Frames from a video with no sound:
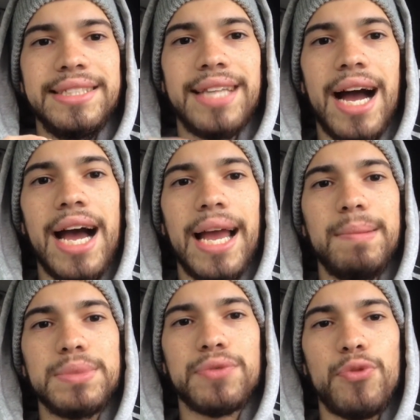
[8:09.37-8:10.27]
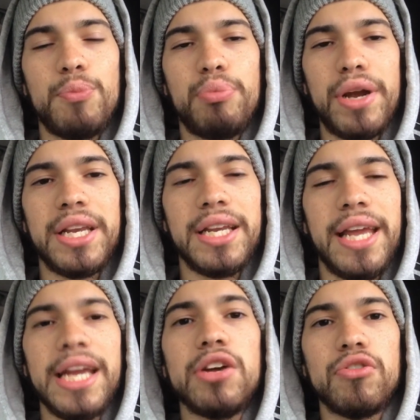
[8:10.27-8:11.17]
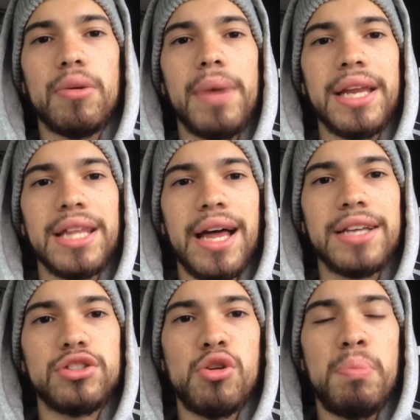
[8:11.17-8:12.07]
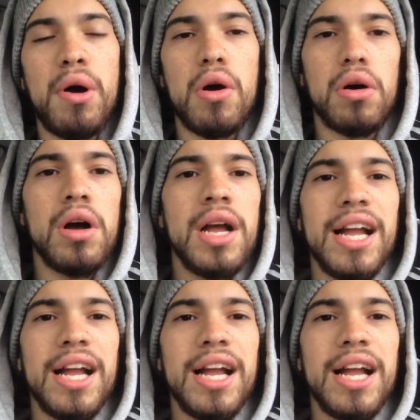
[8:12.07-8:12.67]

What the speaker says: dimes for Brandon Ingram and Lonzo Ball.